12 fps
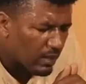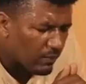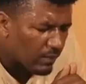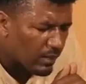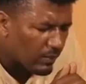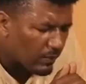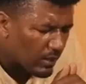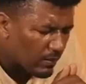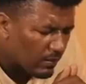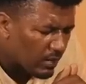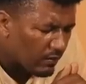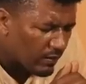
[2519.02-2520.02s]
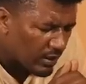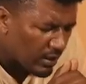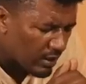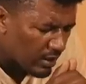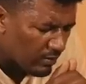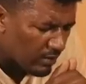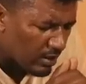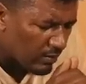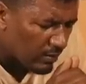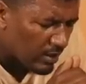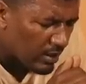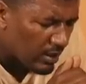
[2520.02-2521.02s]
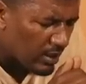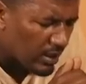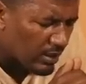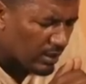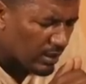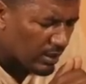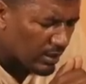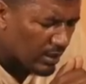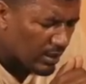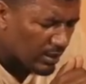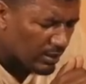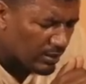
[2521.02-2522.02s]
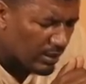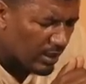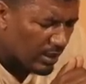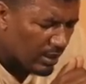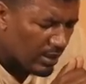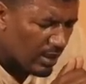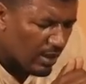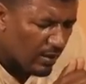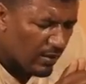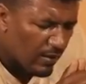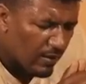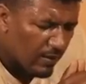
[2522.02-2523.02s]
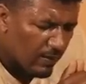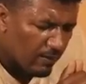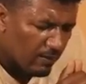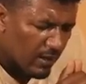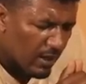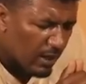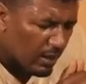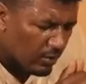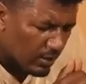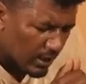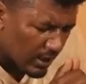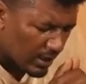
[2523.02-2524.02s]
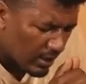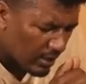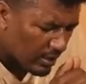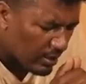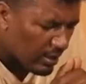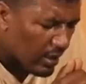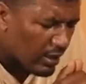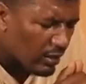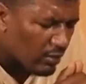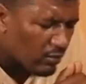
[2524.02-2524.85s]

them every day them say my heart not clean, and you